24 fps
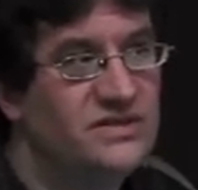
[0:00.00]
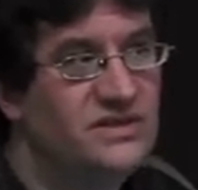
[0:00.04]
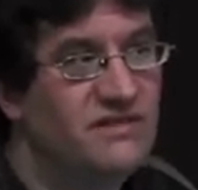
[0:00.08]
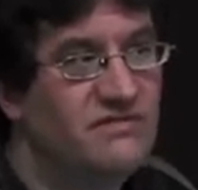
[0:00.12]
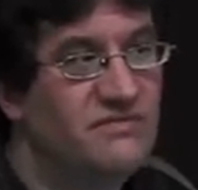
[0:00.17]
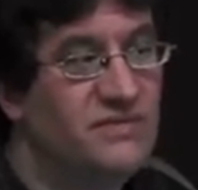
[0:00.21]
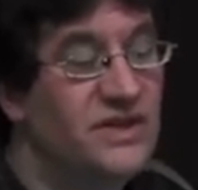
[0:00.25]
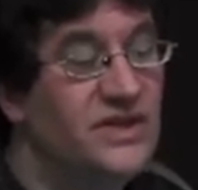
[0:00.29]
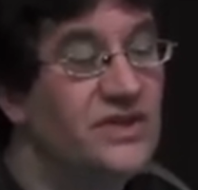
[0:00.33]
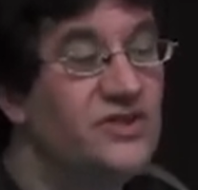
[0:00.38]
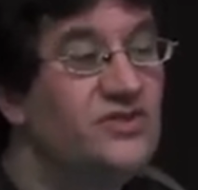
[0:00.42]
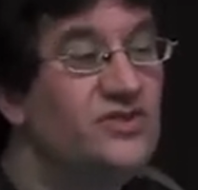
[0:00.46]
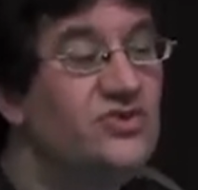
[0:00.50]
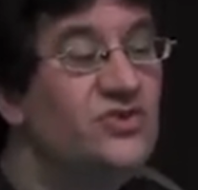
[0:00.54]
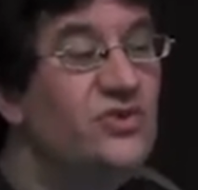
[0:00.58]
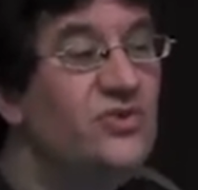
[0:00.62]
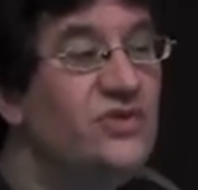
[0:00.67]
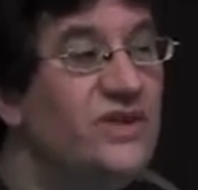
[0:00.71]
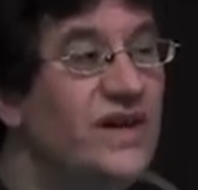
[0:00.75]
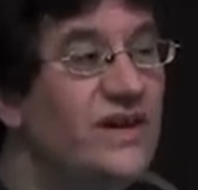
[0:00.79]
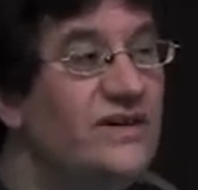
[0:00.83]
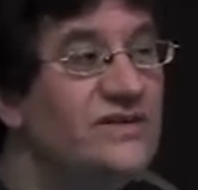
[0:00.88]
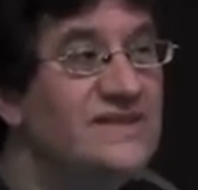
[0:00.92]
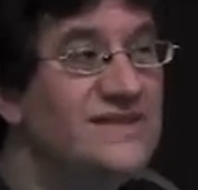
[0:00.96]
government
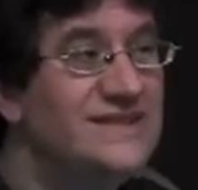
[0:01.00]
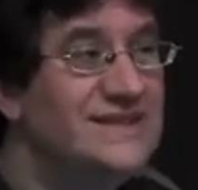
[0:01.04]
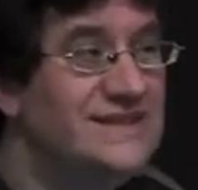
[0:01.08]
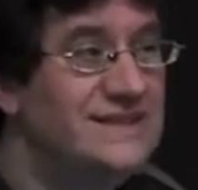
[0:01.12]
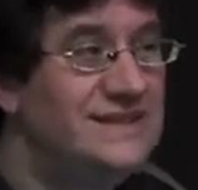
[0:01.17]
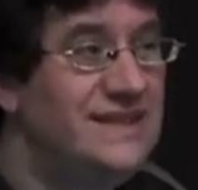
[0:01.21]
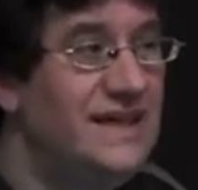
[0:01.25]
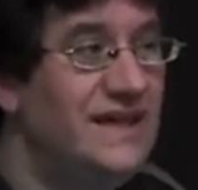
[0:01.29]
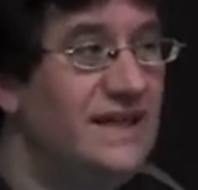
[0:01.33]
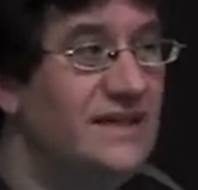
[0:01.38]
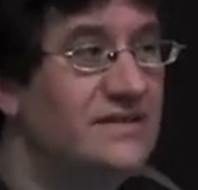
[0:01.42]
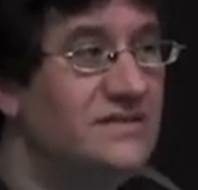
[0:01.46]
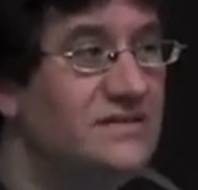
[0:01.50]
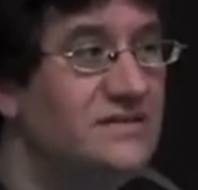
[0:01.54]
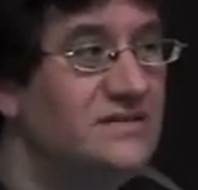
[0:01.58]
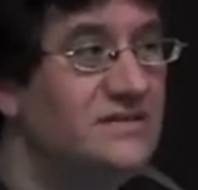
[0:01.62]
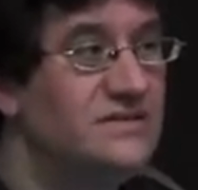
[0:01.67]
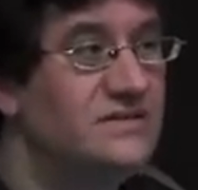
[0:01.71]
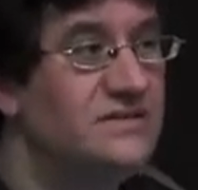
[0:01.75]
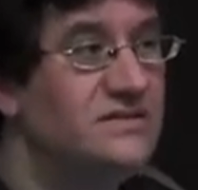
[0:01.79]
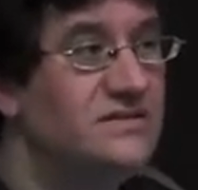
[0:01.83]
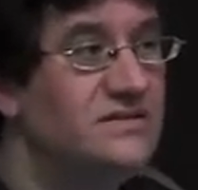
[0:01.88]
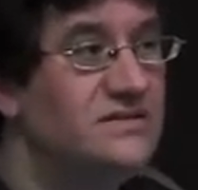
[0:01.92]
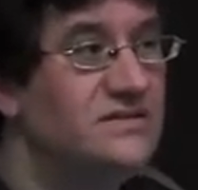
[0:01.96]
in 2010,
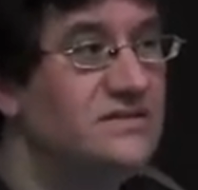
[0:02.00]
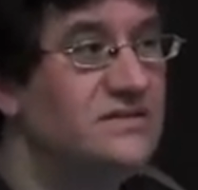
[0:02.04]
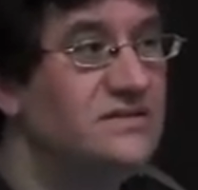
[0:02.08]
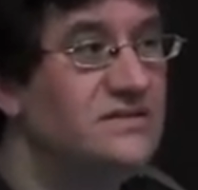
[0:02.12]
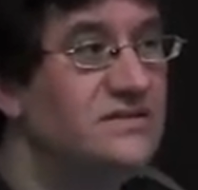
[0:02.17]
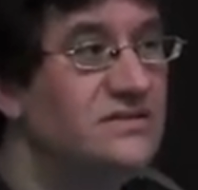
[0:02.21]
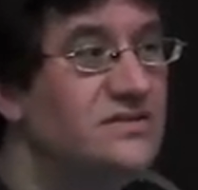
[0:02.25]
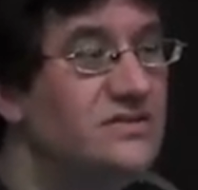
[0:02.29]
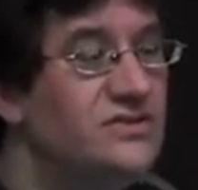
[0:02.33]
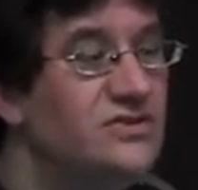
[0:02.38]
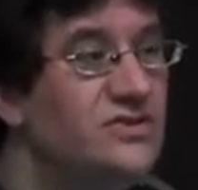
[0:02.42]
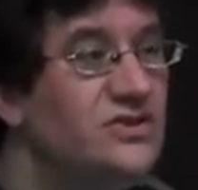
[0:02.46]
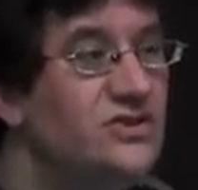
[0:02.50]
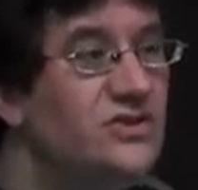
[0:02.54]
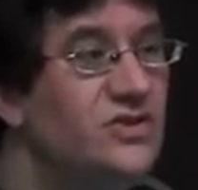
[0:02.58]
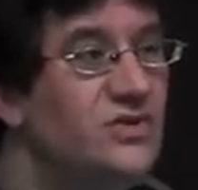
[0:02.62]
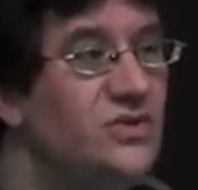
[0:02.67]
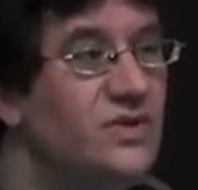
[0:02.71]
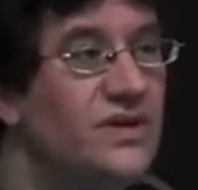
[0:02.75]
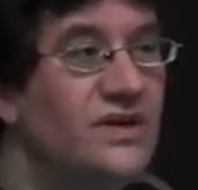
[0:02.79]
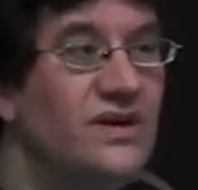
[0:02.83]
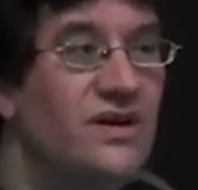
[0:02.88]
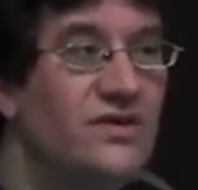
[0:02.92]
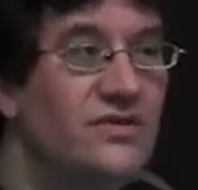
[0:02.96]

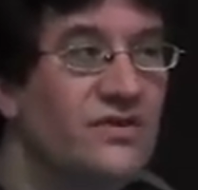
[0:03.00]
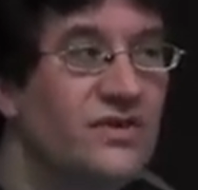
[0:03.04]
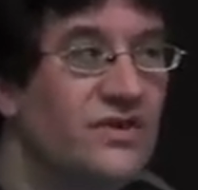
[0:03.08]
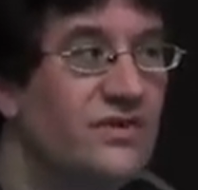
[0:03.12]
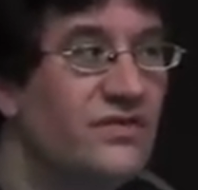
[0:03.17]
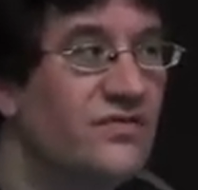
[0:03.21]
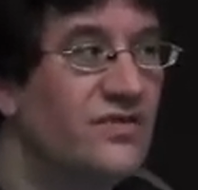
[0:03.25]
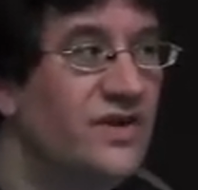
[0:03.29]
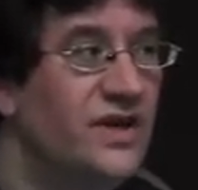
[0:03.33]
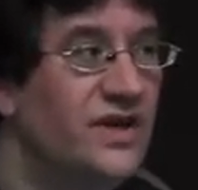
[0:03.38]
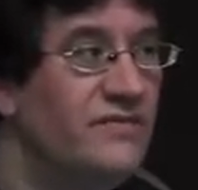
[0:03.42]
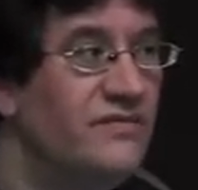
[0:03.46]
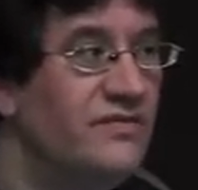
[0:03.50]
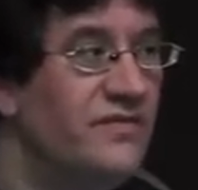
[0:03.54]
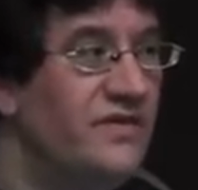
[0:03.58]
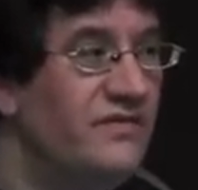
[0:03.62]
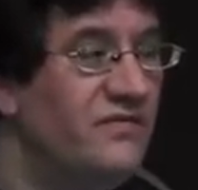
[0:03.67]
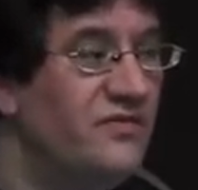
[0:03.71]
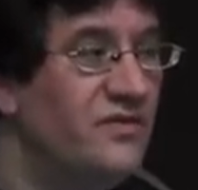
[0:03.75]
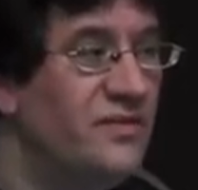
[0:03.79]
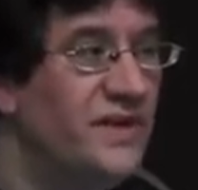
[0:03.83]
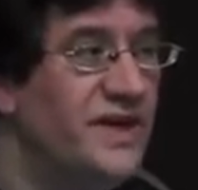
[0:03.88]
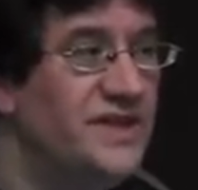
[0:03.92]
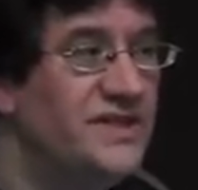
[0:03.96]
suing under the Freedom of
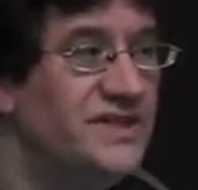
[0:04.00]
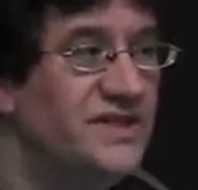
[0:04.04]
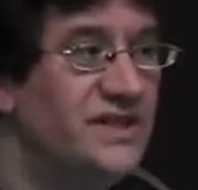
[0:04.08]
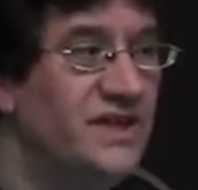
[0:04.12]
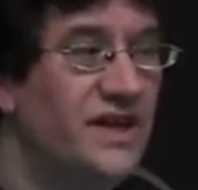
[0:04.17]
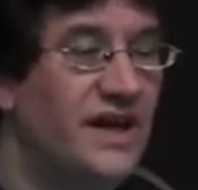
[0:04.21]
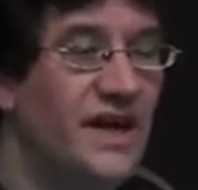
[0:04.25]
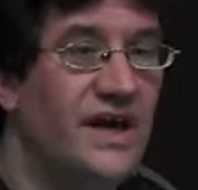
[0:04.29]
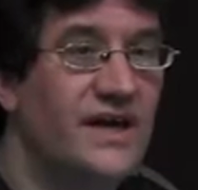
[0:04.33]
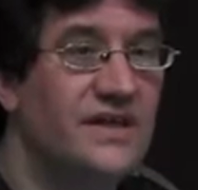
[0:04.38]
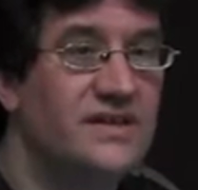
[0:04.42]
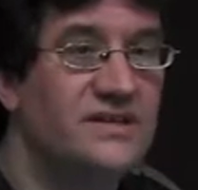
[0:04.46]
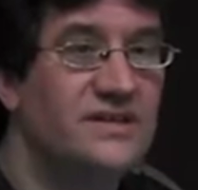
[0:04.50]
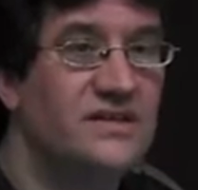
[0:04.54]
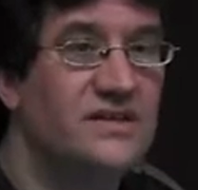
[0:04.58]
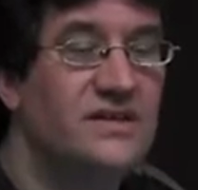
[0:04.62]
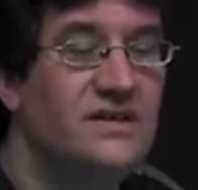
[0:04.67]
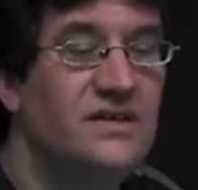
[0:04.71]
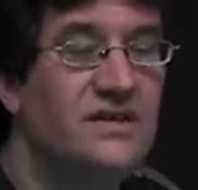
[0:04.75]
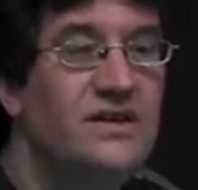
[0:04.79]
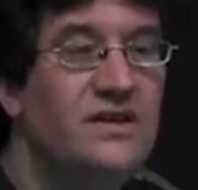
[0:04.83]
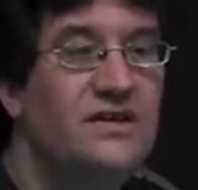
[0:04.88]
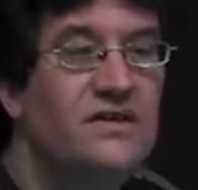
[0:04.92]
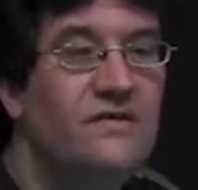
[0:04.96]
Information Act
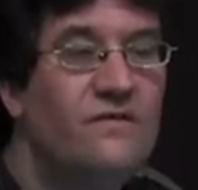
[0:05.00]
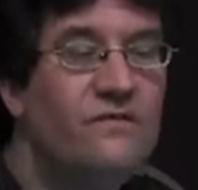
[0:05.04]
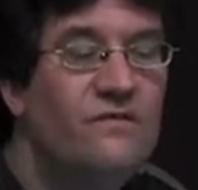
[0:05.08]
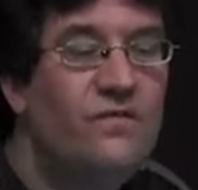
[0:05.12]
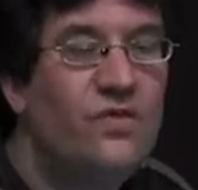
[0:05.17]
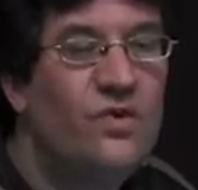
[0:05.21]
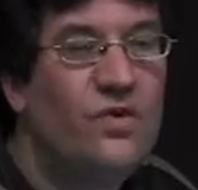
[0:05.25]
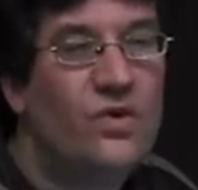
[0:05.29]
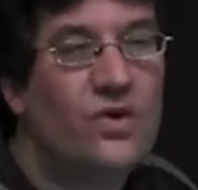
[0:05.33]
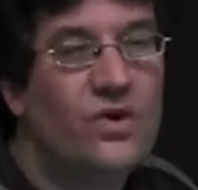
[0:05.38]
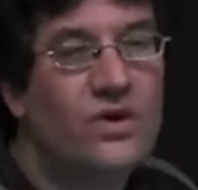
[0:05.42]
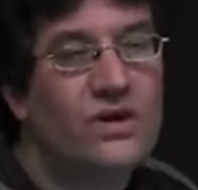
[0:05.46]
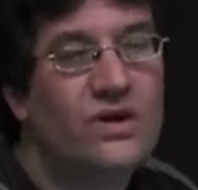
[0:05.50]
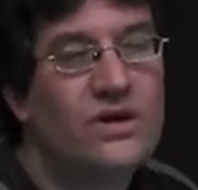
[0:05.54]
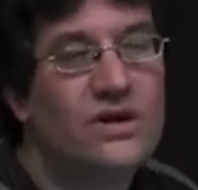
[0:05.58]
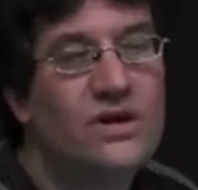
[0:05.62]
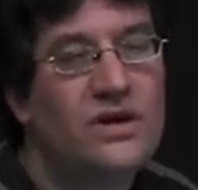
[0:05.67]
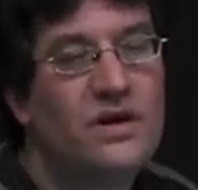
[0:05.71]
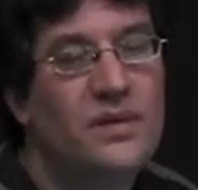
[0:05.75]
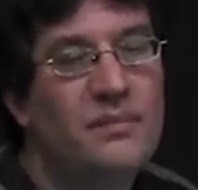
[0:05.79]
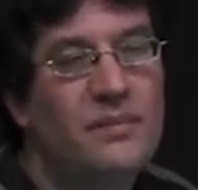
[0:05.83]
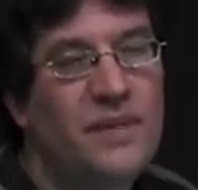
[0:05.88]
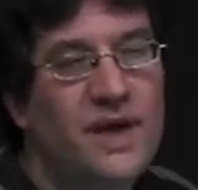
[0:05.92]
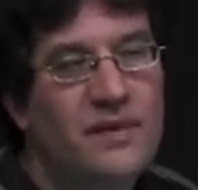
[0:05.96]
for
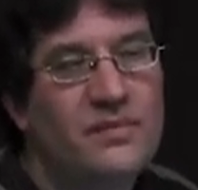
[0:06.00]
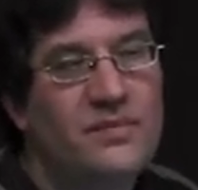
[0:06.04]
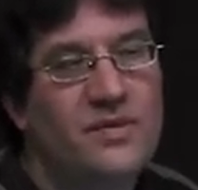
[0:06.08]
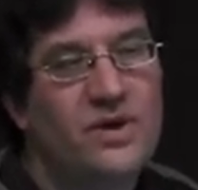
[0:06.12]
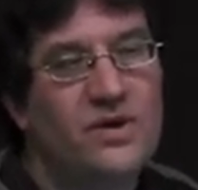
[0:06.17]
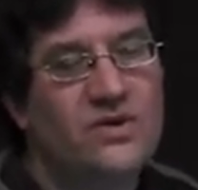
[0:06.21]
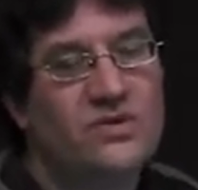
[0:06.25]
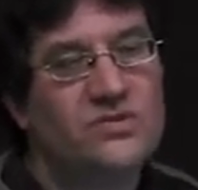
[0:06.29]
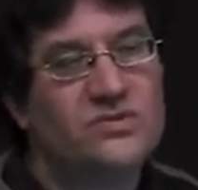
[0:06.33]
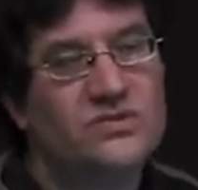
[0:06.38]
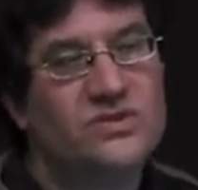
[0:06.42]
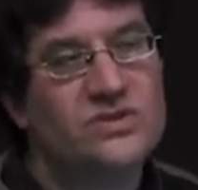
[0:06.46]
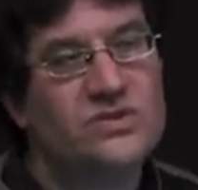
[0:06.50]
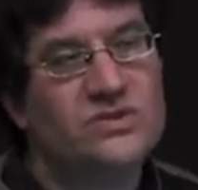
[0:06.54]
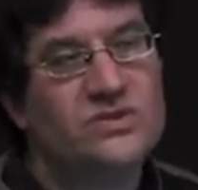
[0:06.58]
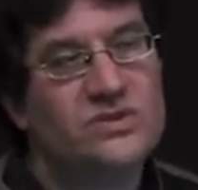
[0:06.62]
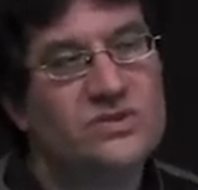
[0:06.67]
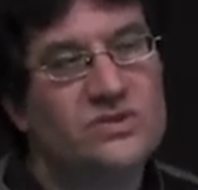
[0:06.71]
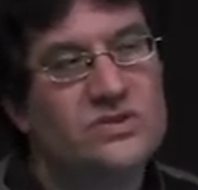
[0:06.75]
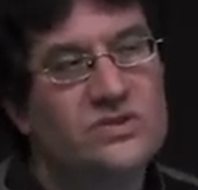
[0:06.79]
memos